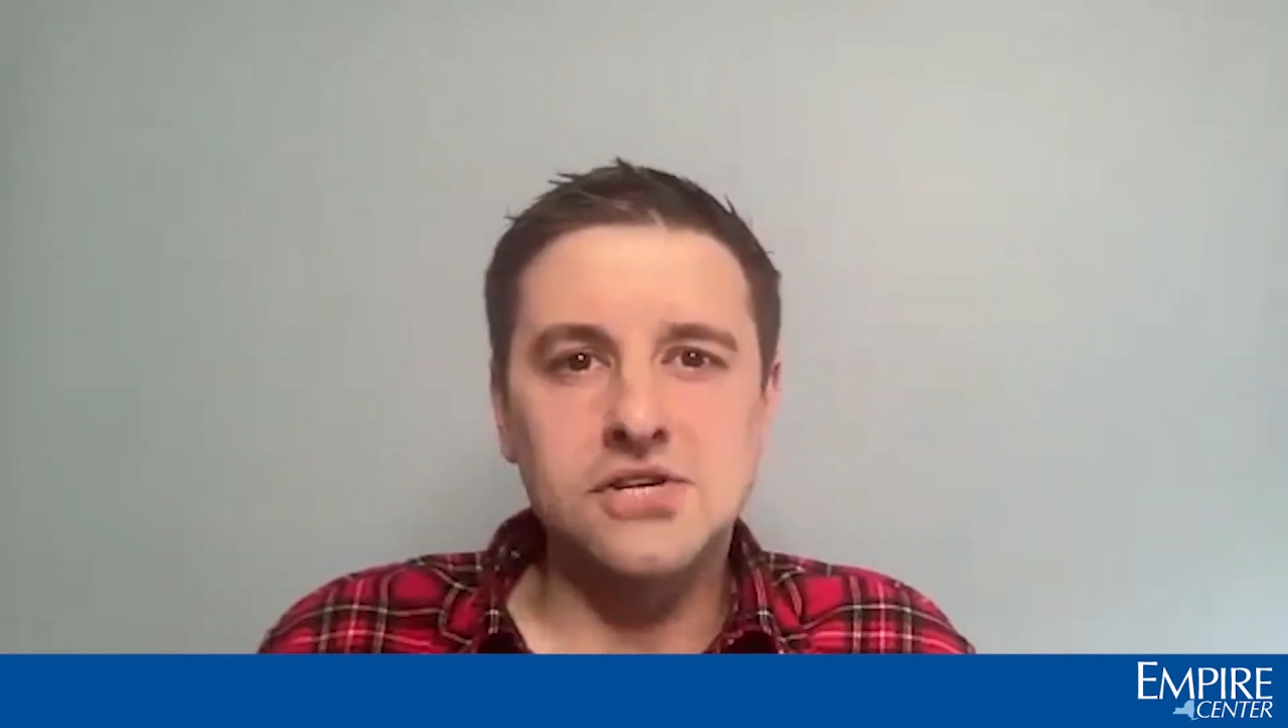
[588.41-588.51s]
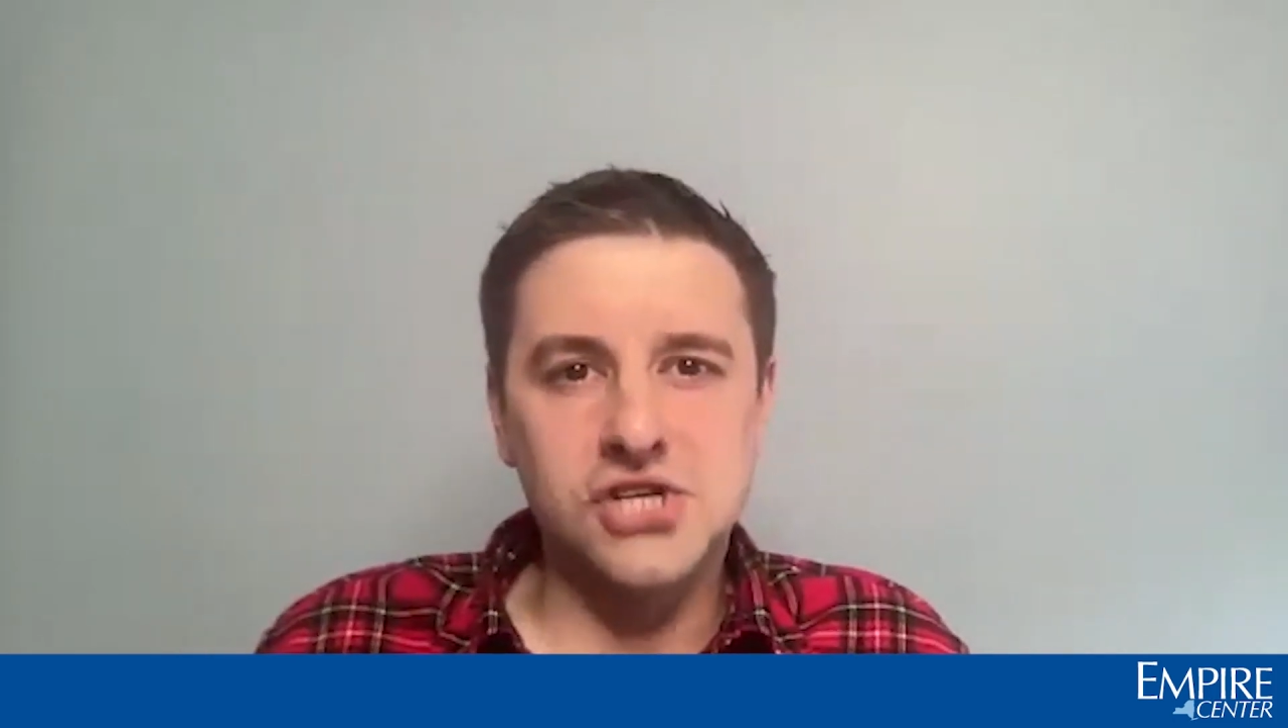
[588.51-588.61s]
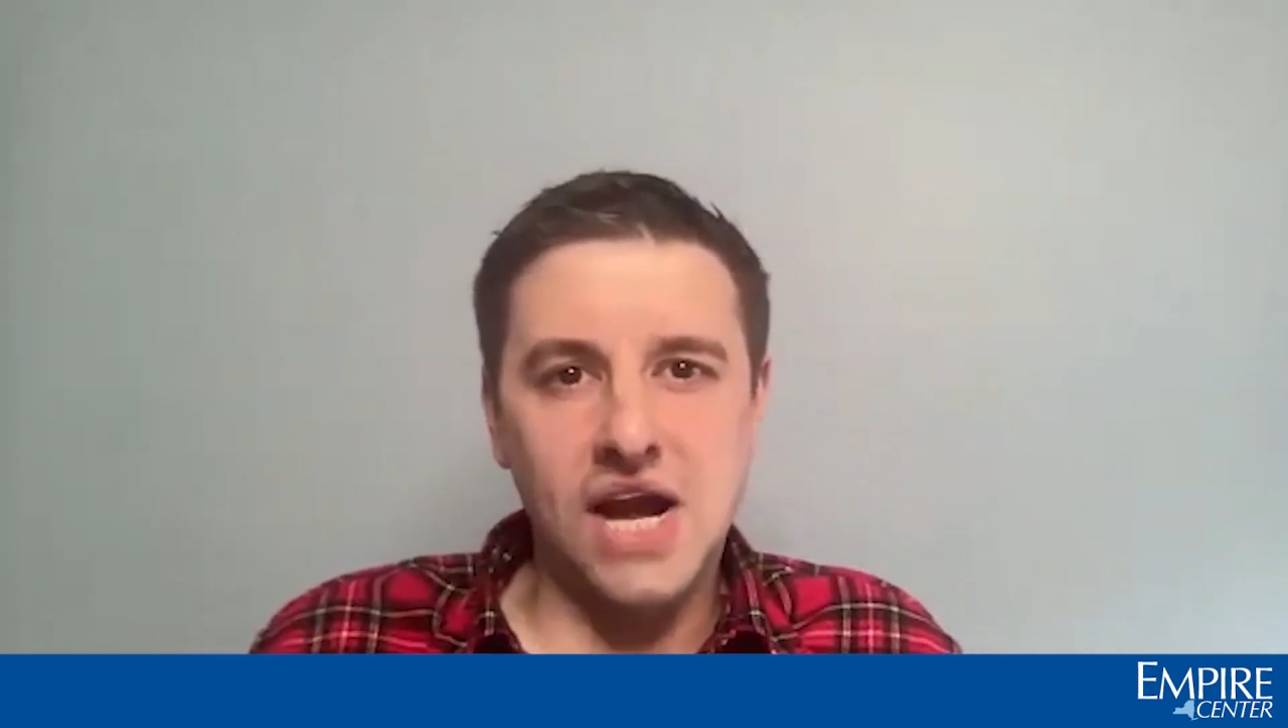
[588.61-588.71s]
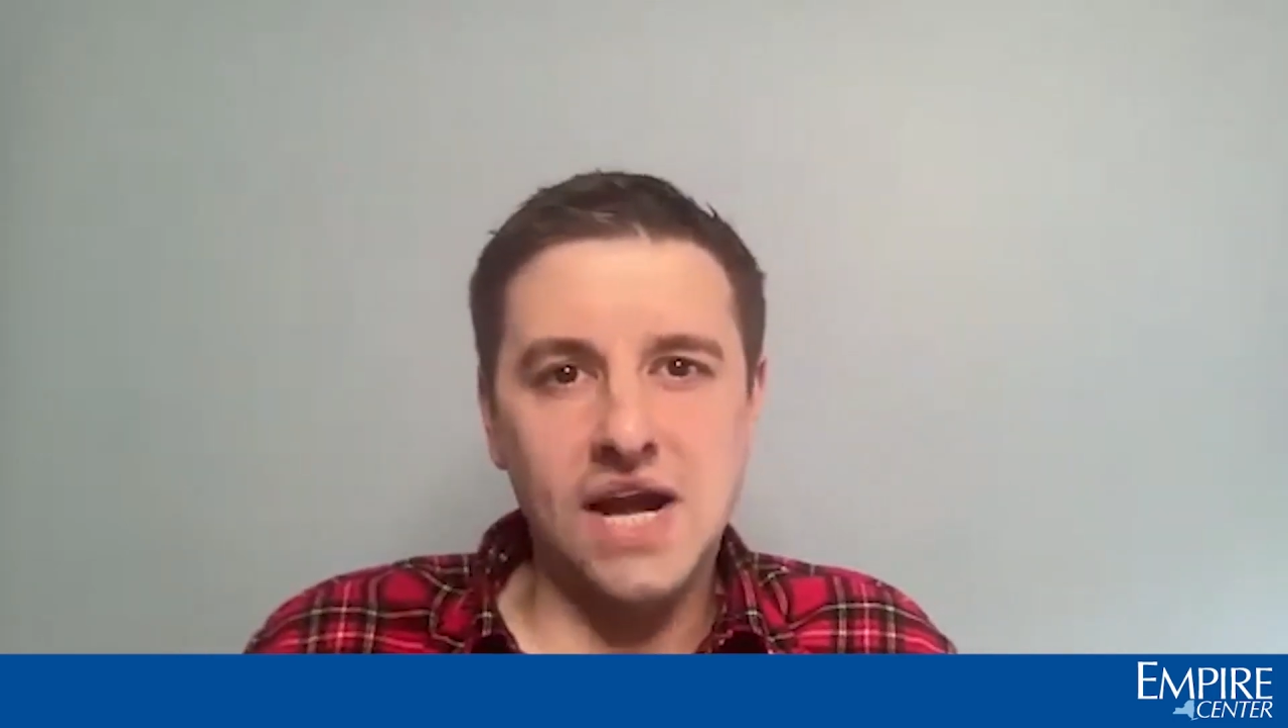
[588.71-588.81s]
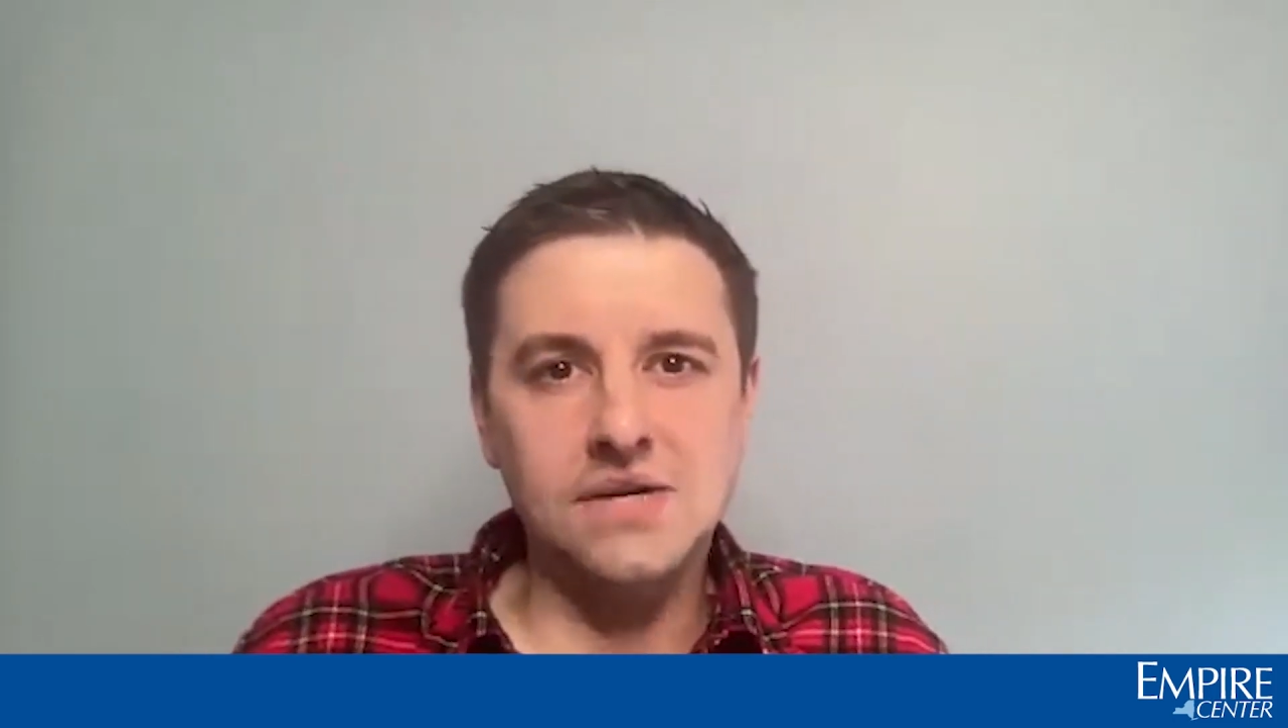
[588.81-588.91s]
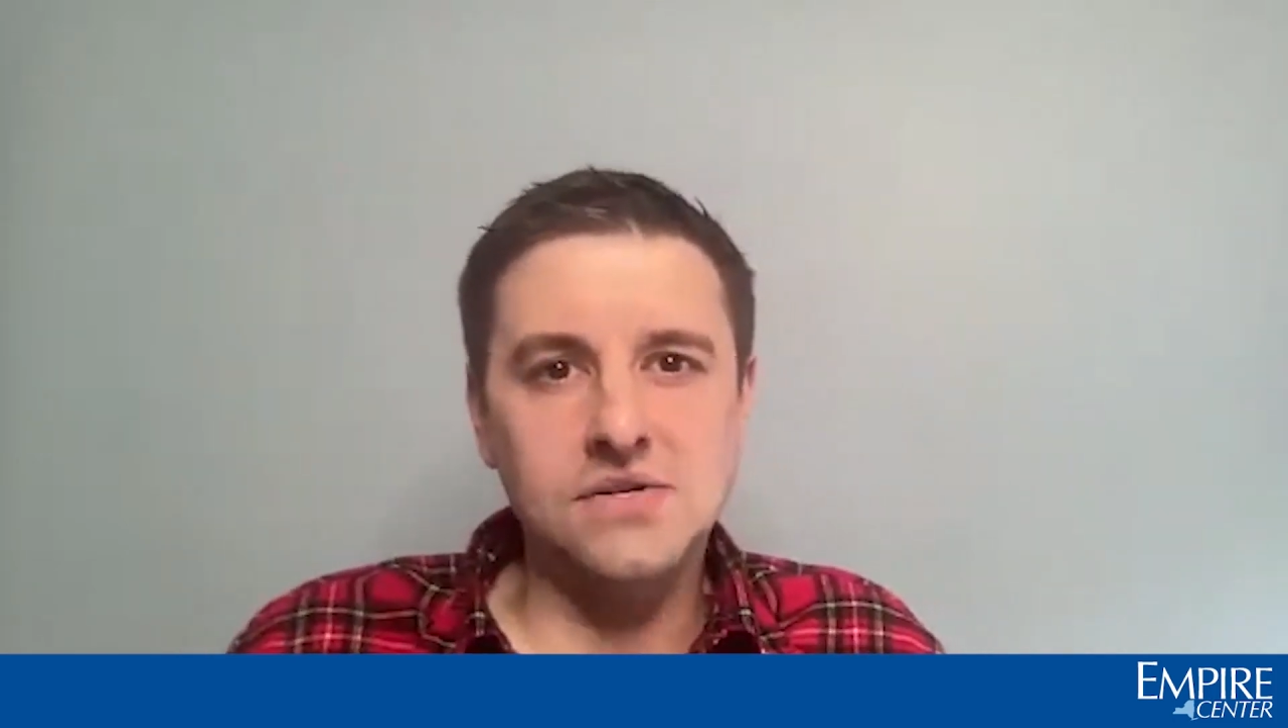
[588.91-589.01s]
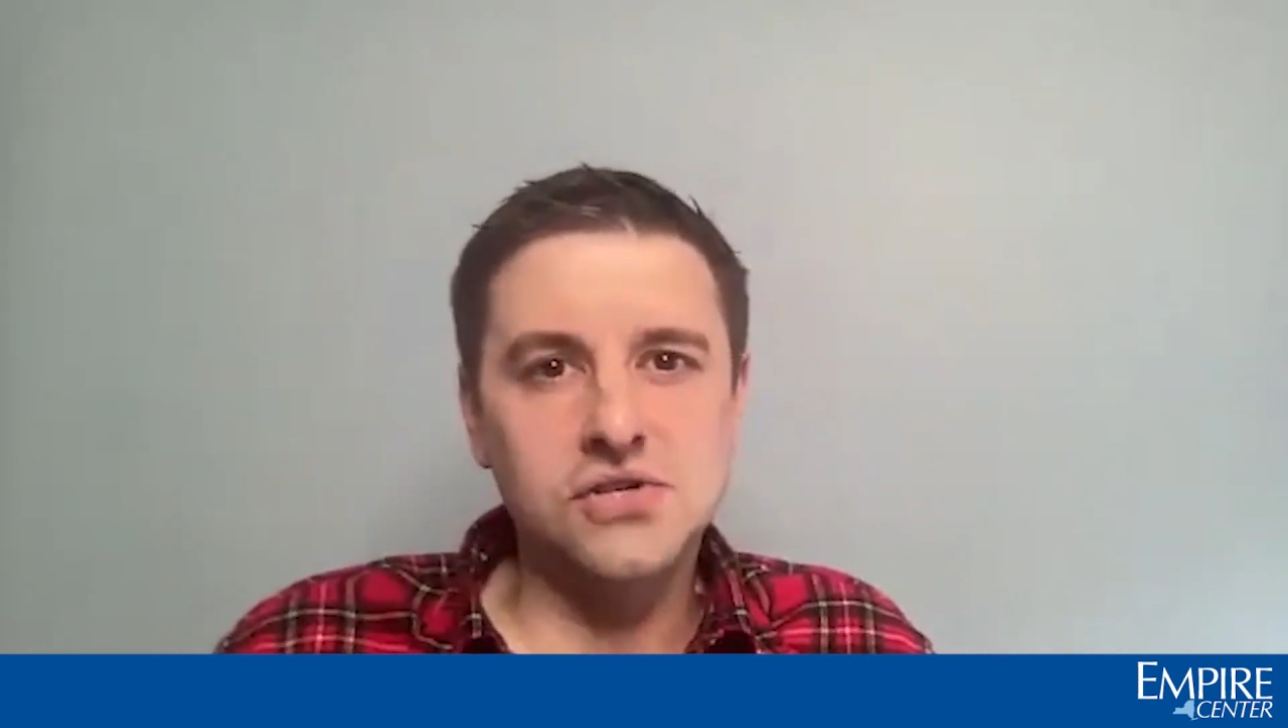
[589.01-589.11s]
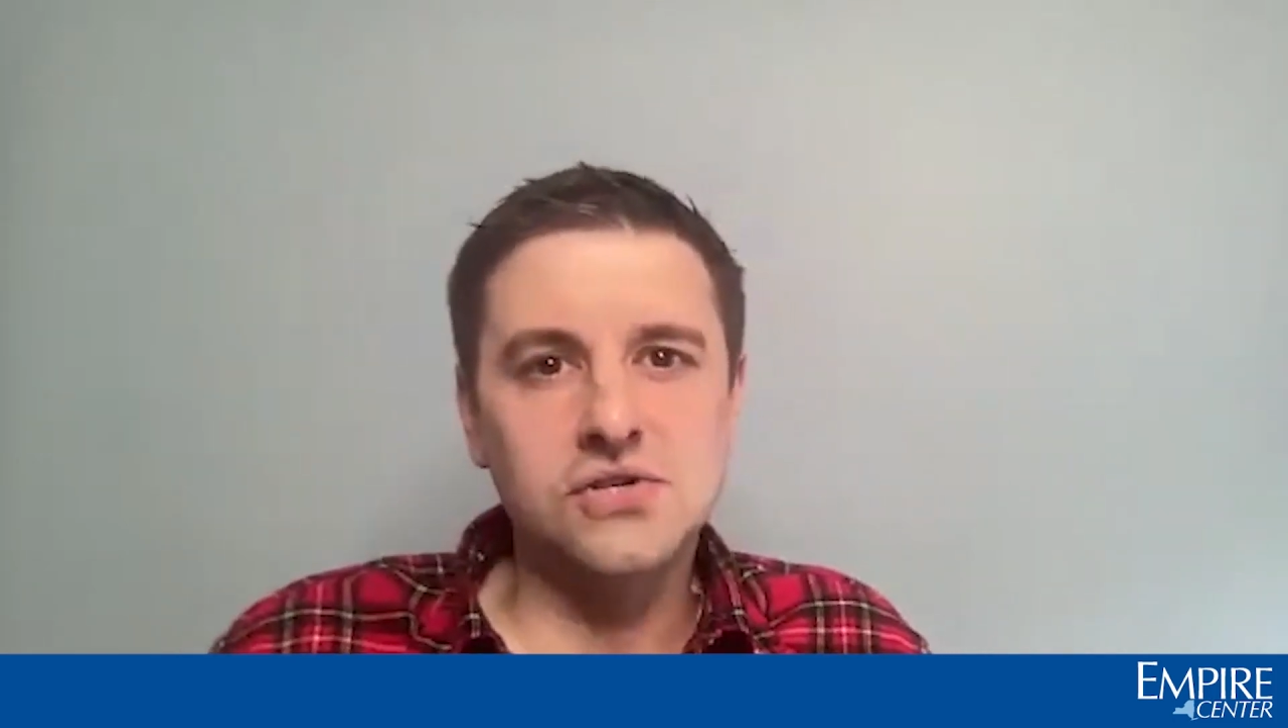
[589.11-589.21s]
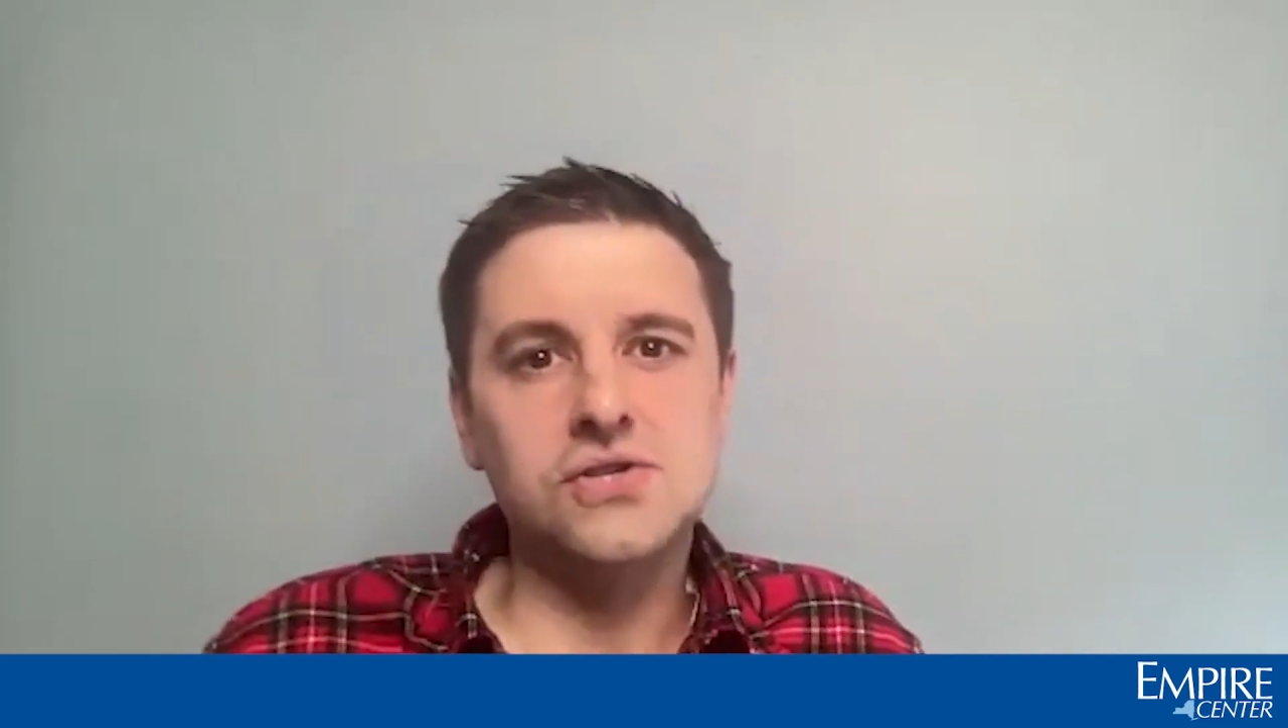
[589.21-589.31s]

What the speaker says: change